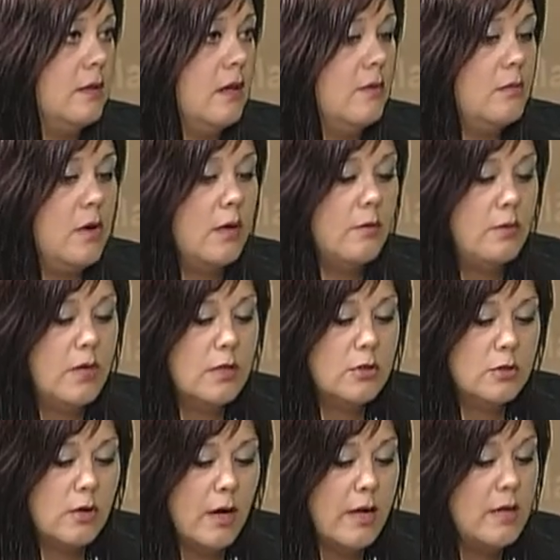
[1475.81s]
And what we
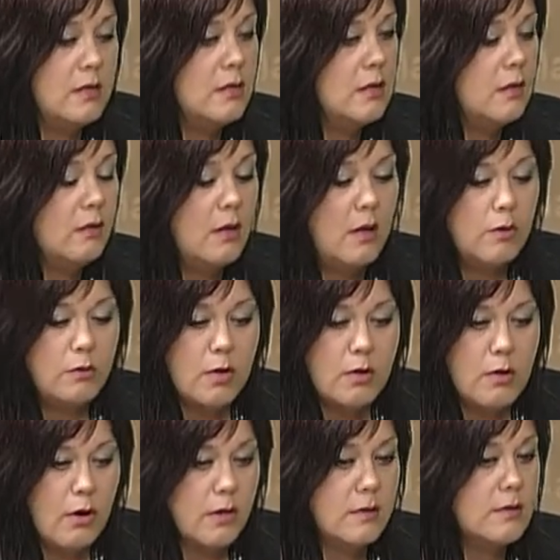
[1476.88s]
try and do,
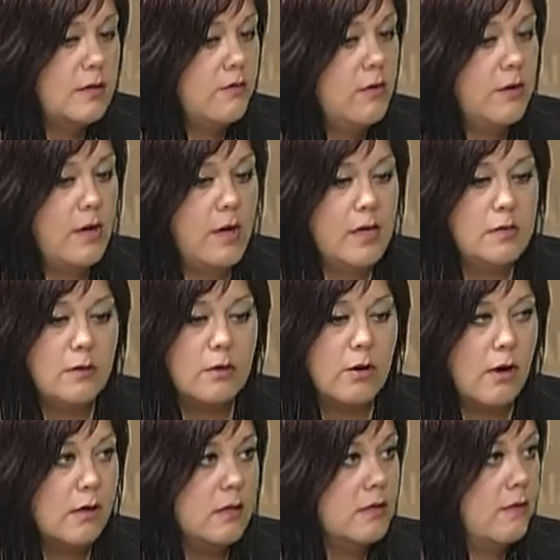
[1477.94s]
regardless of your age,
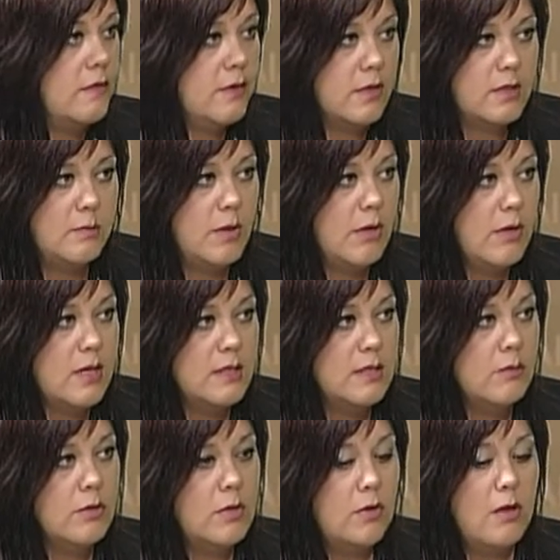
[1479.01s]
regardless of your experience,
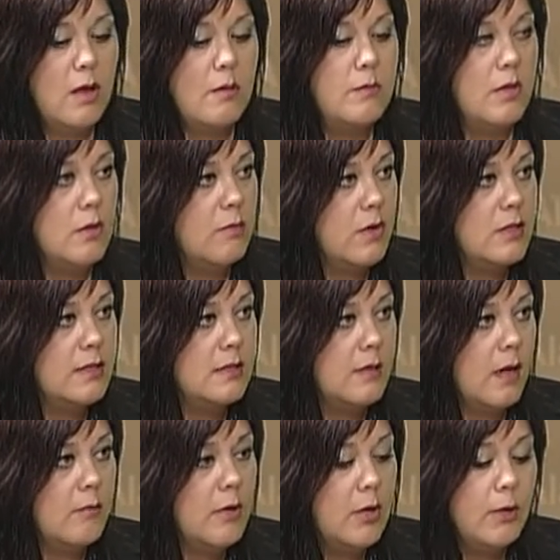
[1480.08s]
that when you come to the one
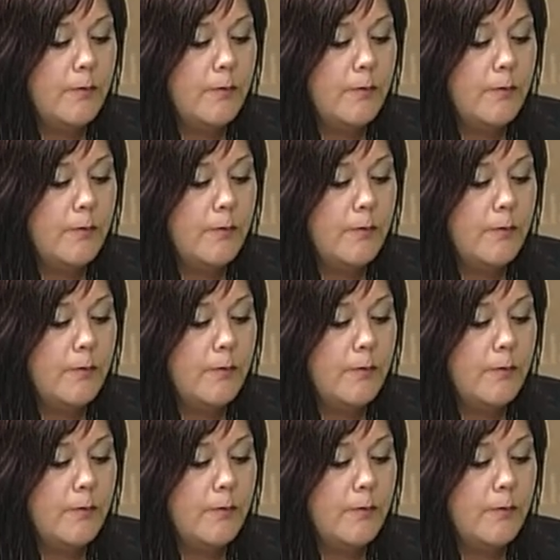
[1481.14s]
stop,